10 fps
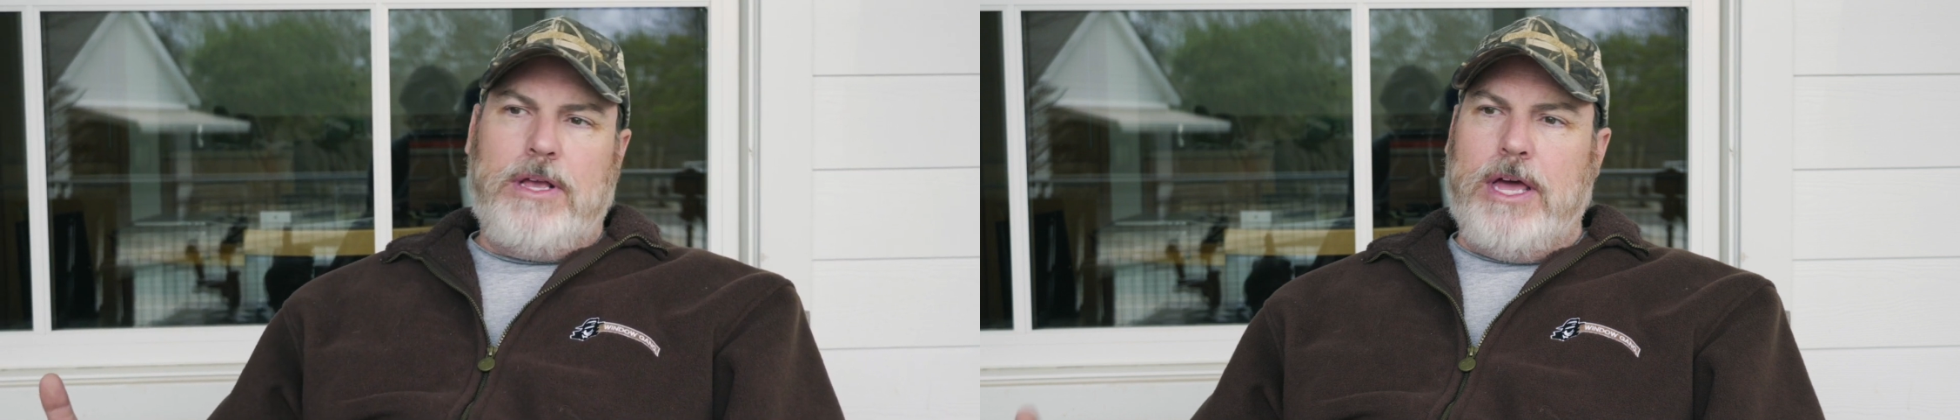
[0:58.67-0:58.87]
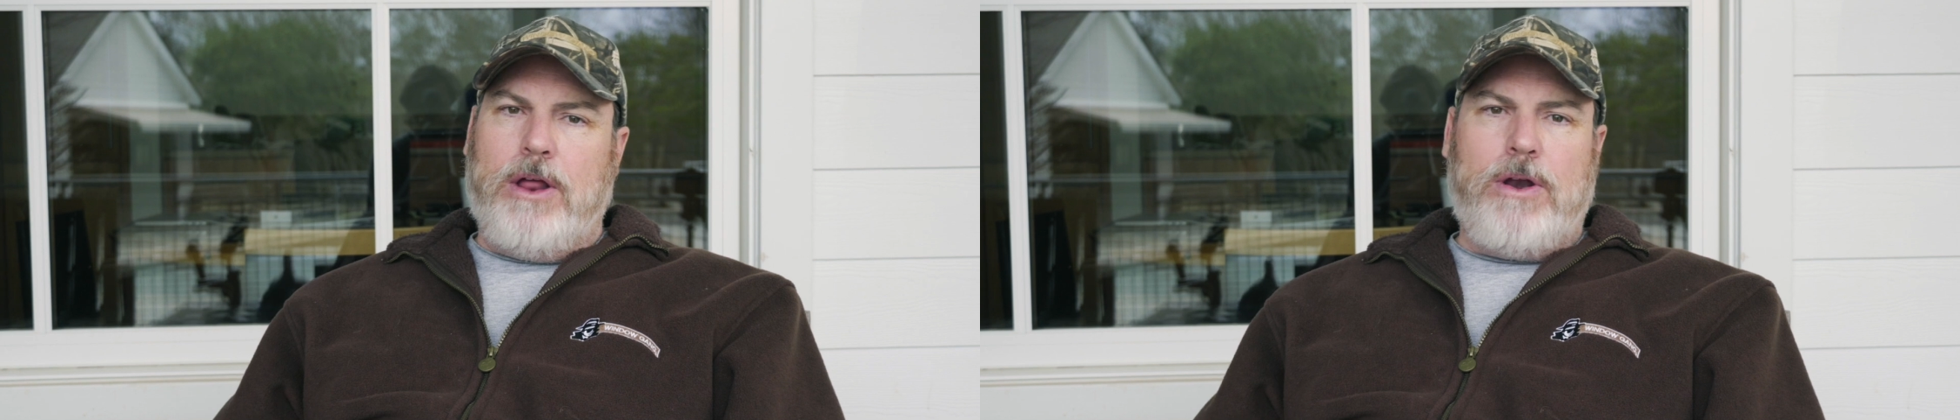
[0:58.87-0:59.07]

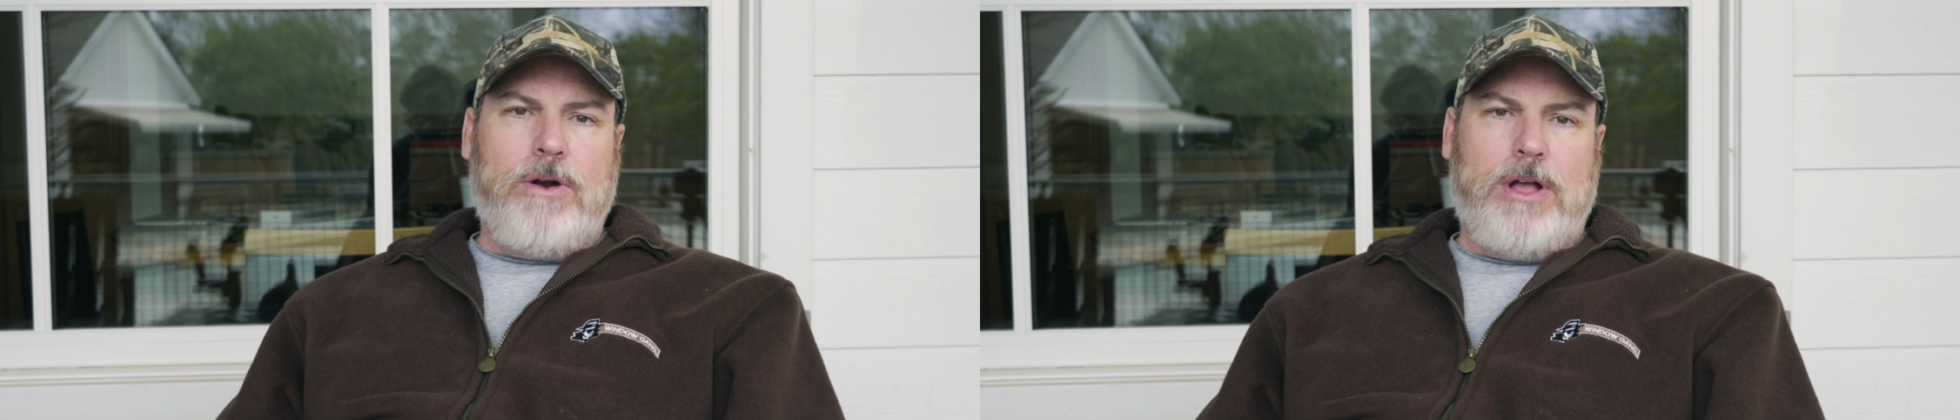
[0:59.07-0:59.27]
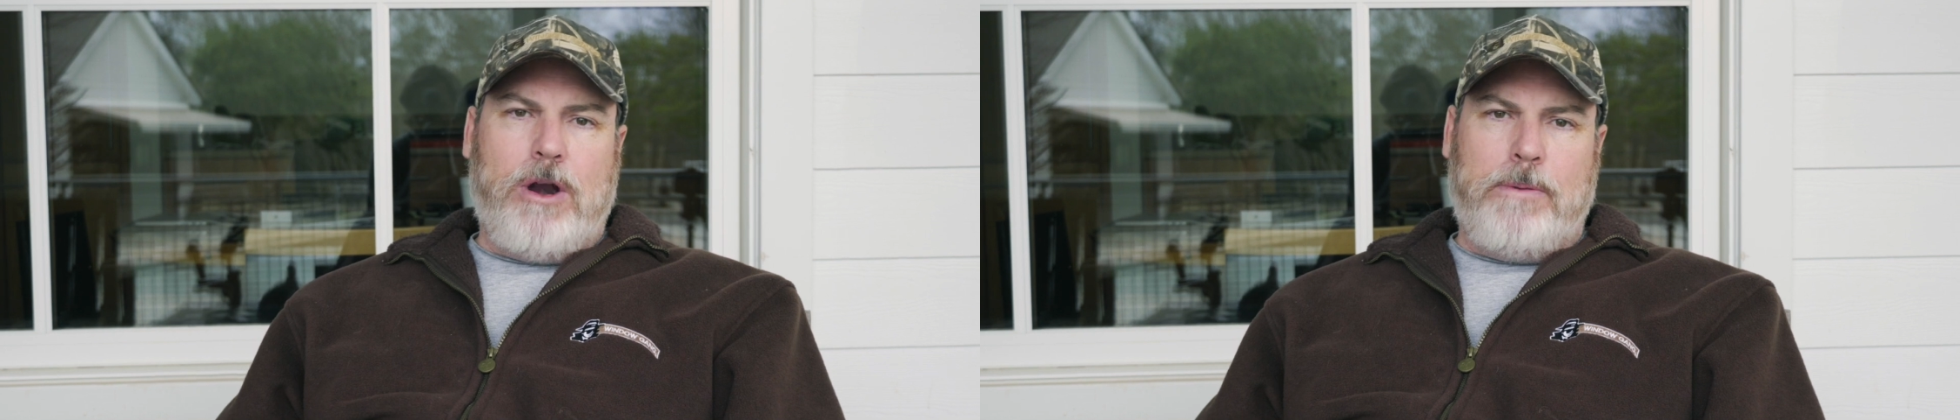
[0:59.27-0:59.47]
get on
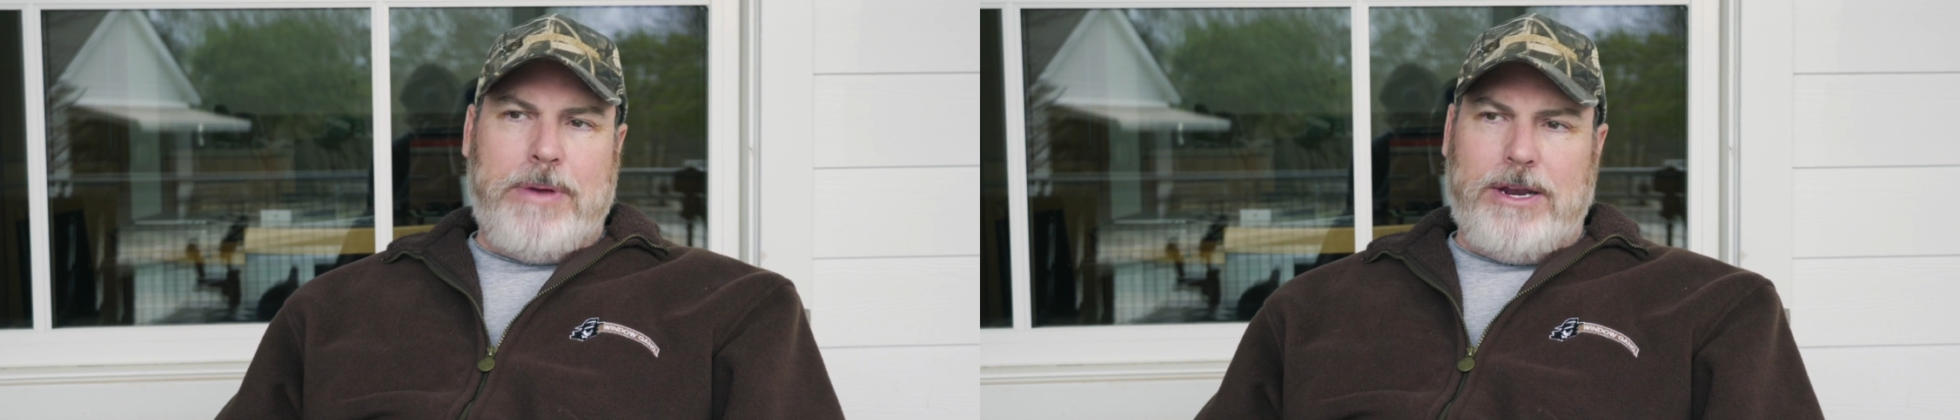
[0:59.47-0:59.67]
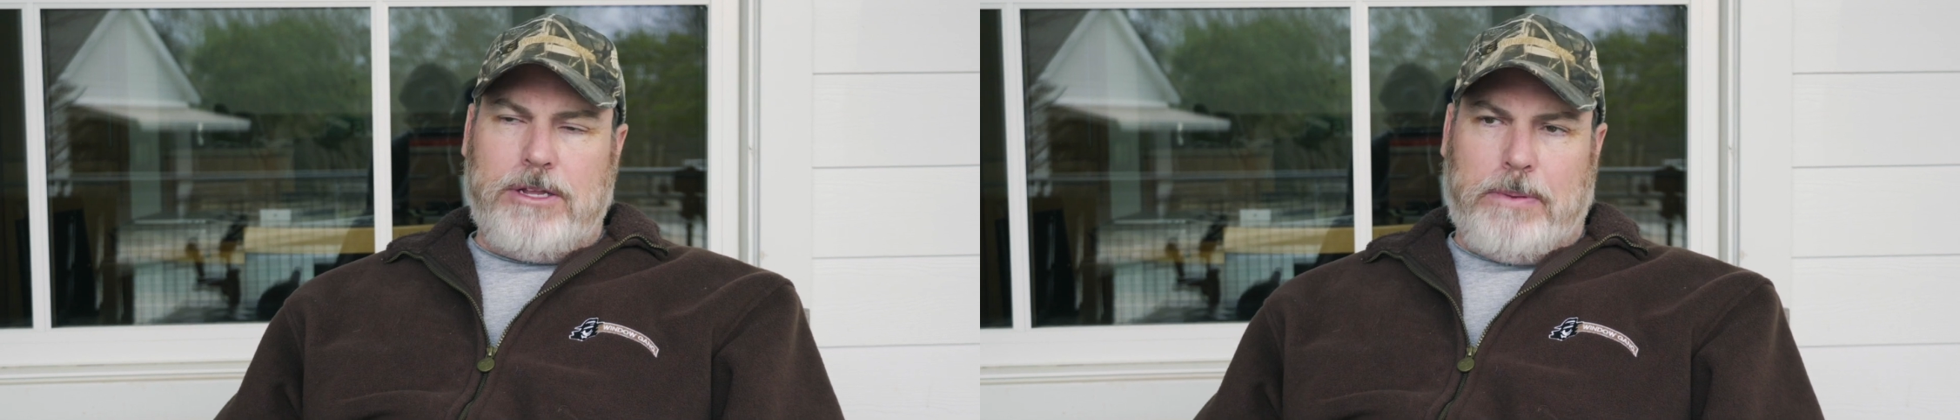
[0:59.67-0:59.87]
our gutter
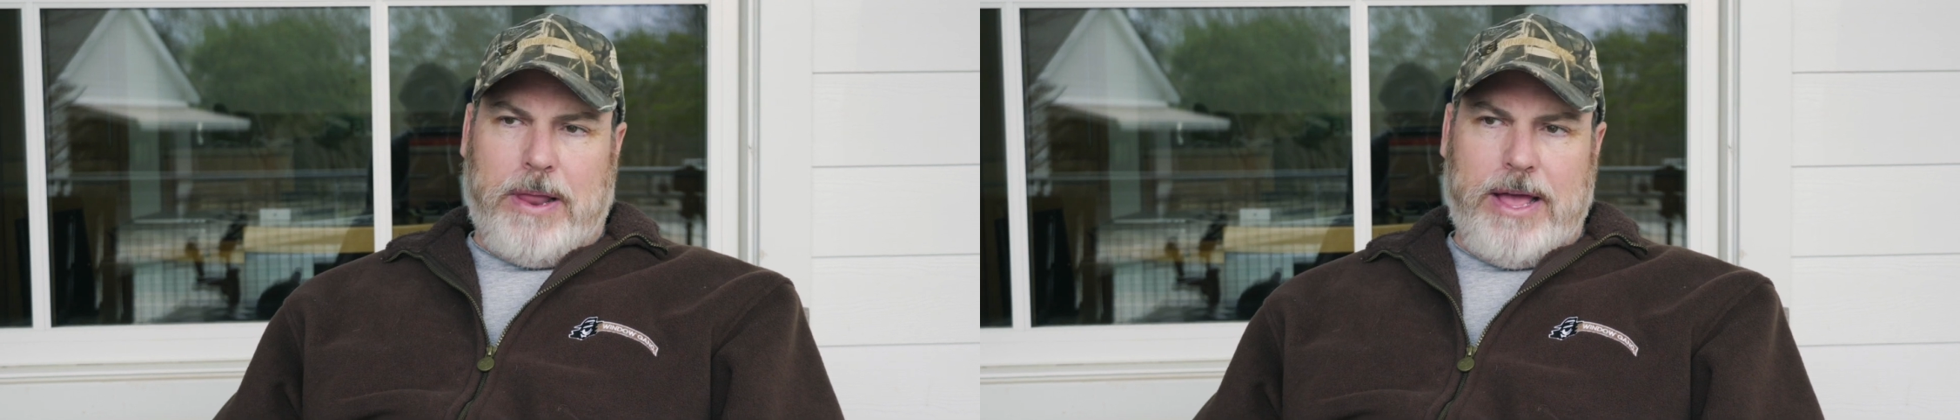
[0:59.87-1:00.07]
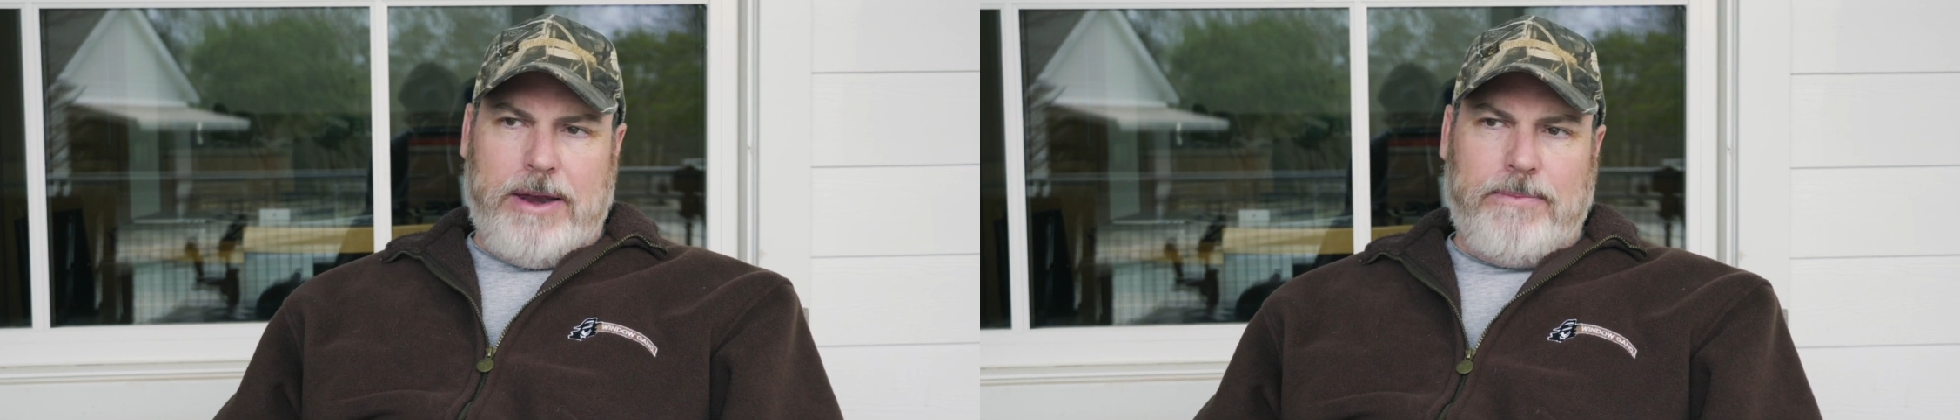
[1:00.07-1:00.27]
maintenance
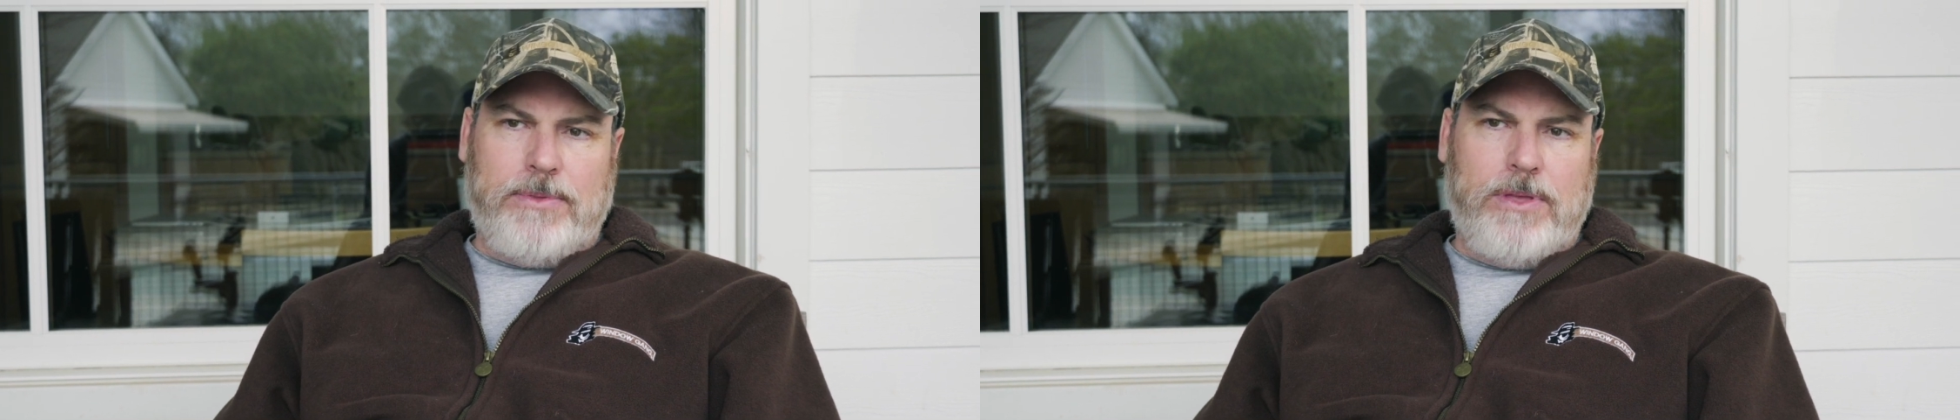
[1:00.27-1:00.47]
plan.